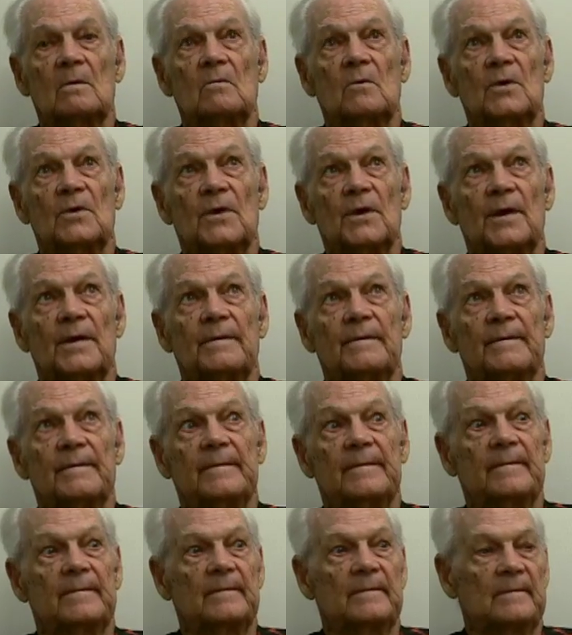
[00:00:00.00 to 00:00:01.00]

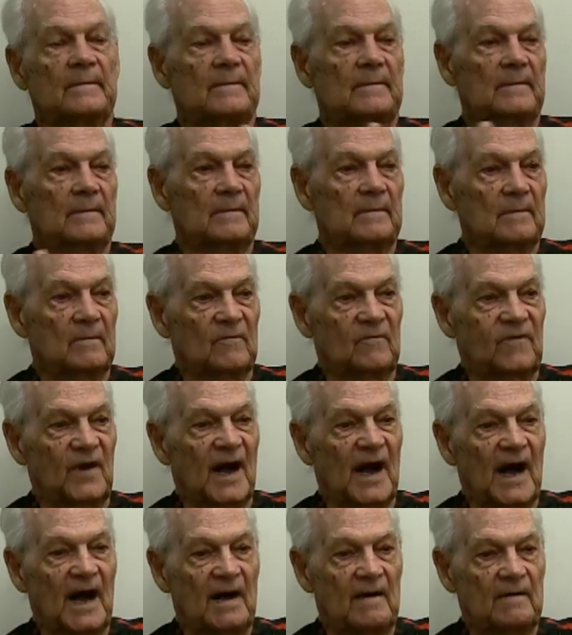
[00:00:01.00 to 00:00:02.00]
within
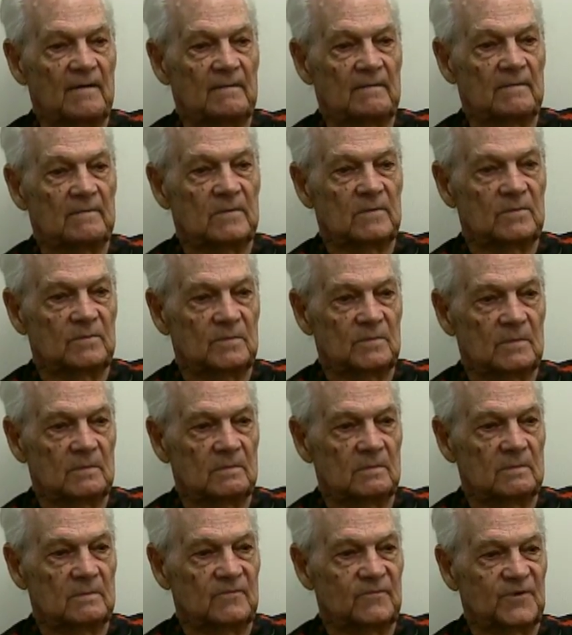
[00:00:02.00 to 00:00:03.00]

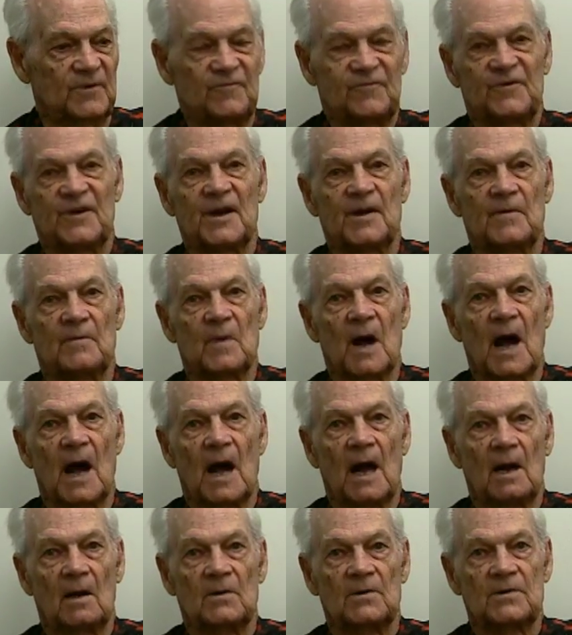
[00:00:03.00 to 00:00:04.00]
15
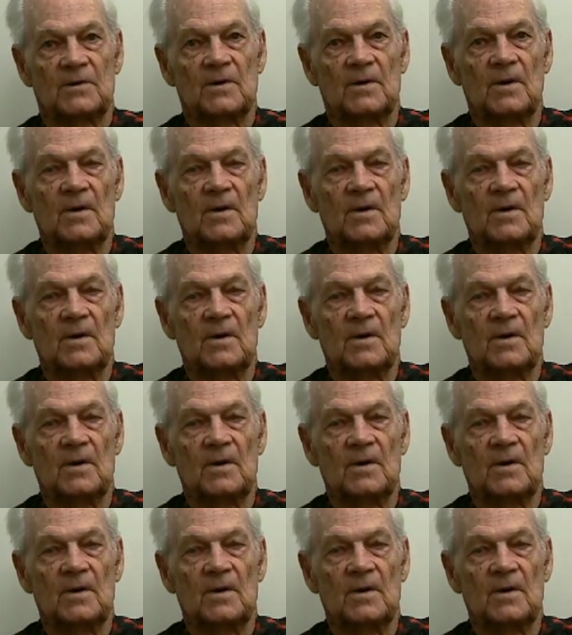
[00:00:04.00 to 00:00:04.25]
miles